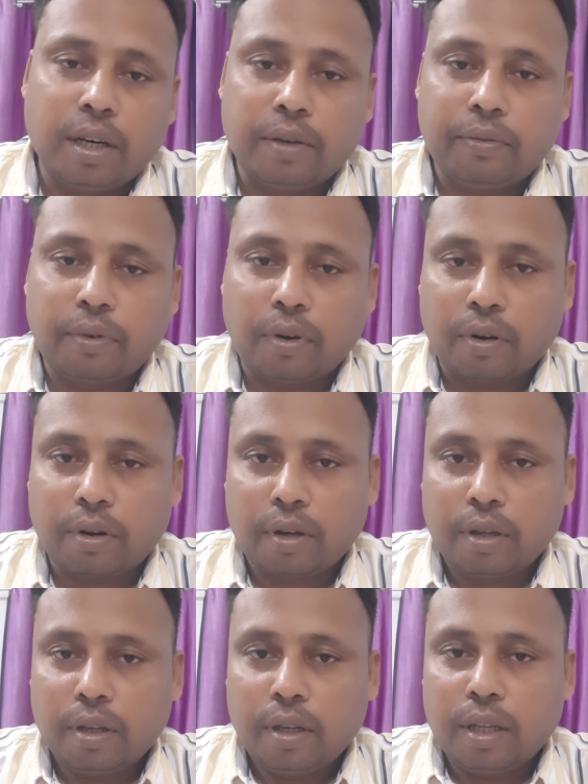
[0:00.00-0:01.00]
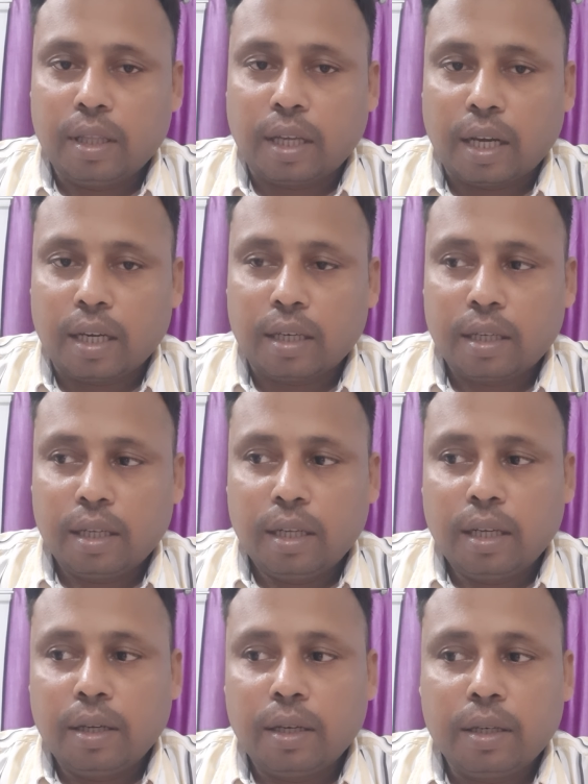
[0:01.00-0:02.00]
for the
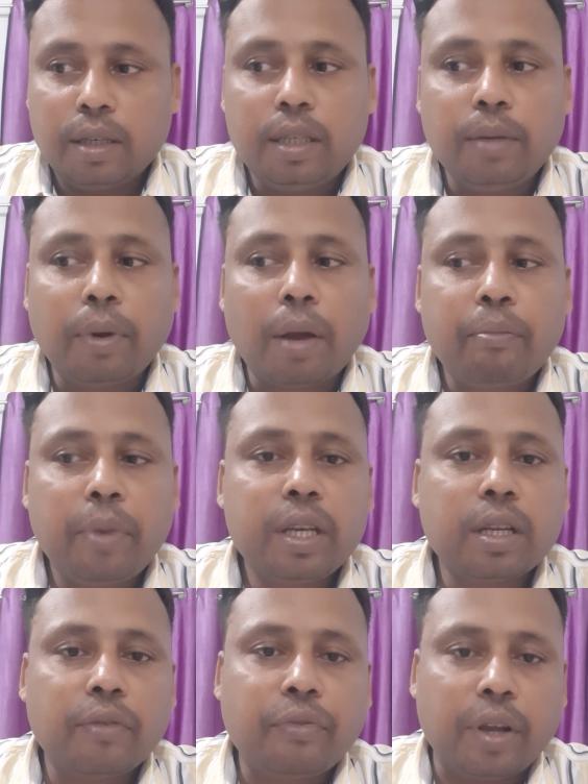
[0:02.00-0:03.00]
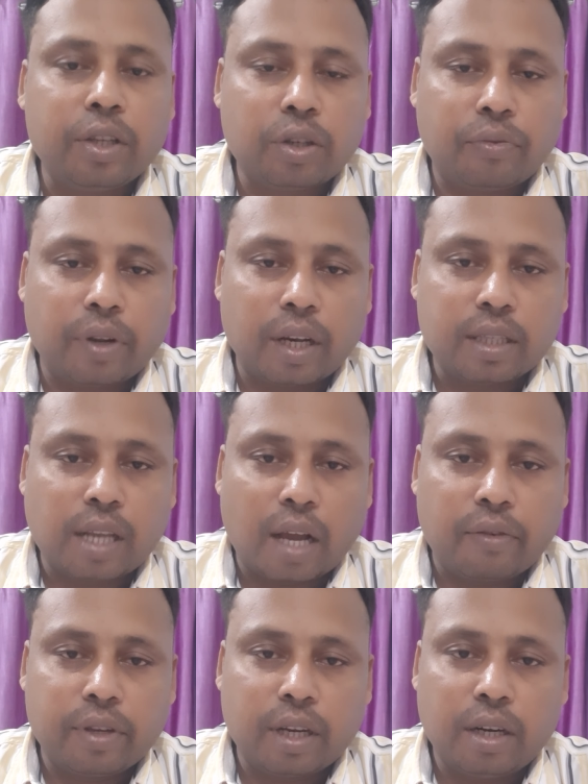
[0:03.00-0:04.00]
developmental phase of English
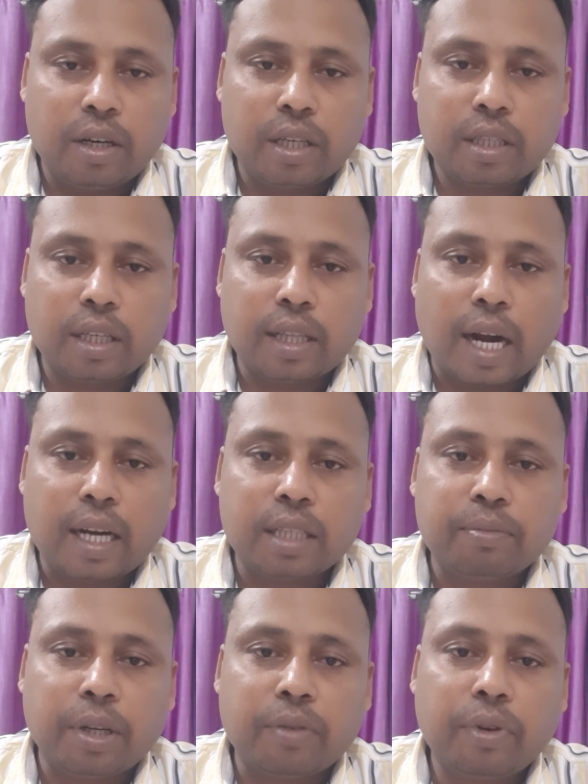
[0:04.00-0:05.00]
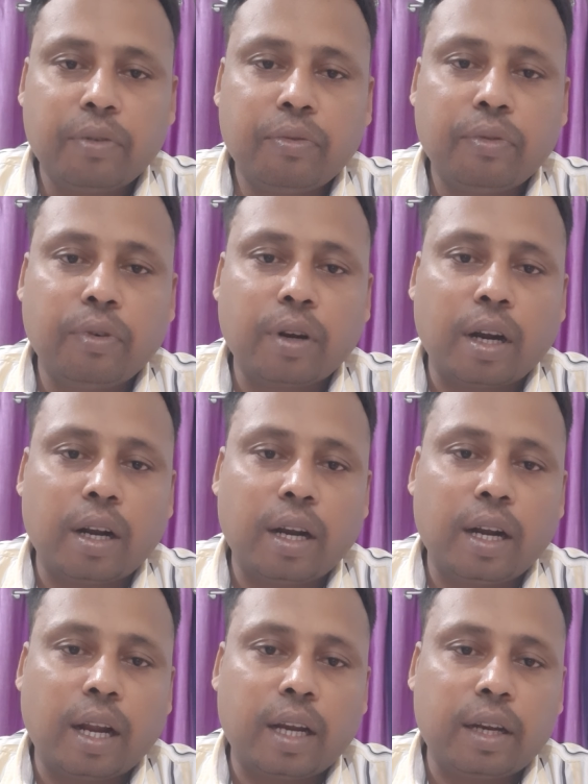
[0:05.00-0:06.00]
language and literature, that is between
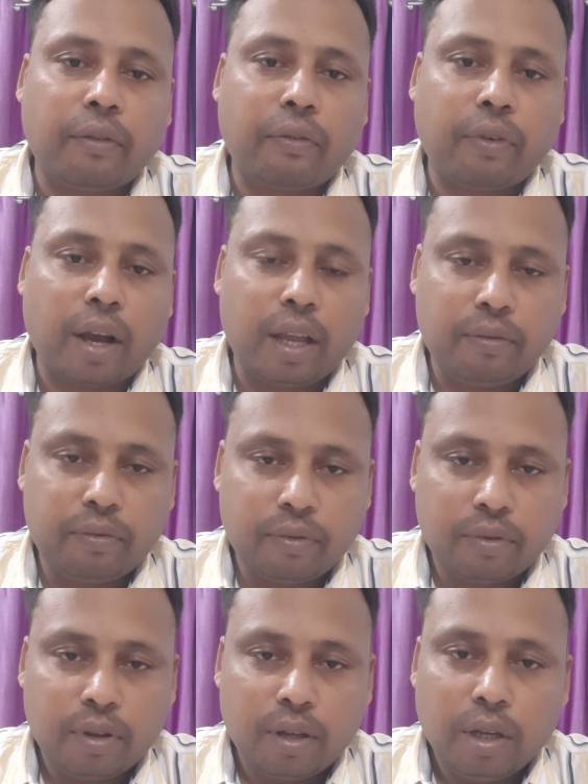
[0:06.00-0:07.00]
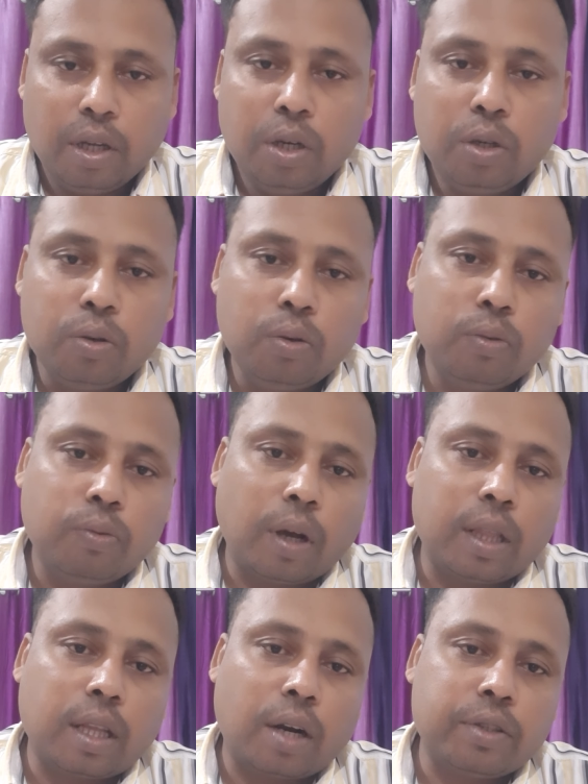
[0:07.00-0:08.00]
495 to
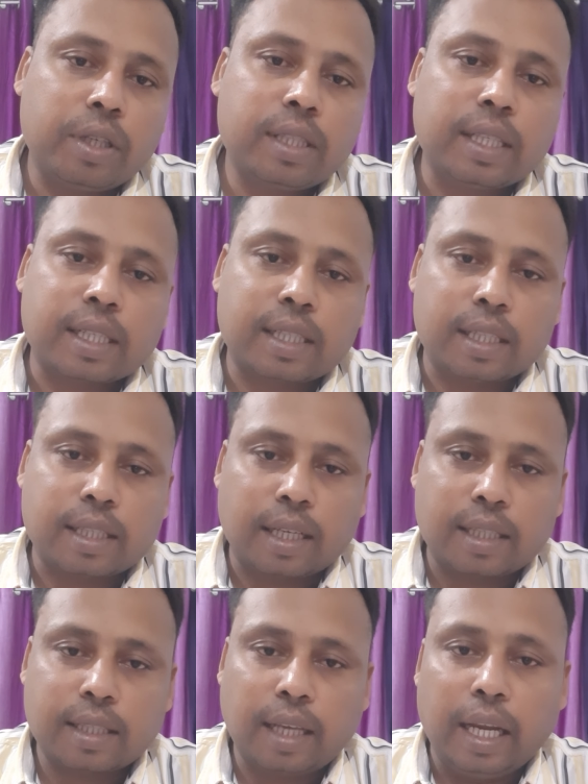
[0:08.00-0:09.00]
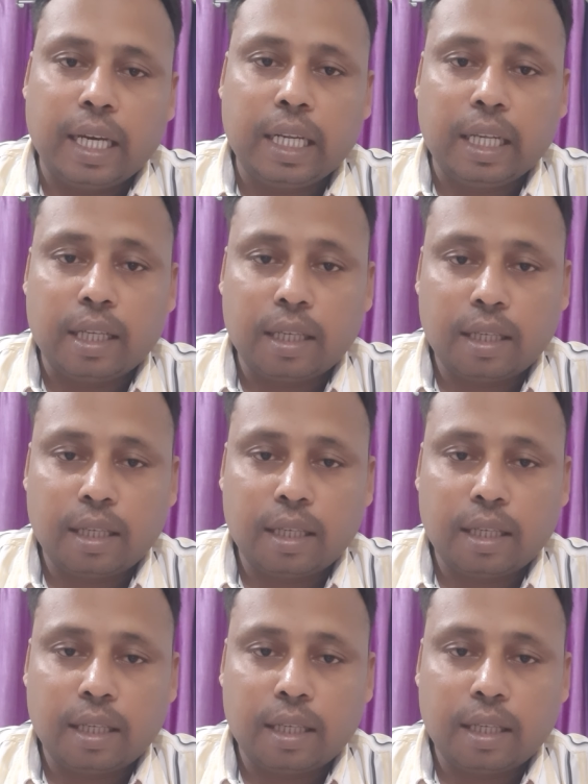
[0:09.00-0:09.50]
1066 AD.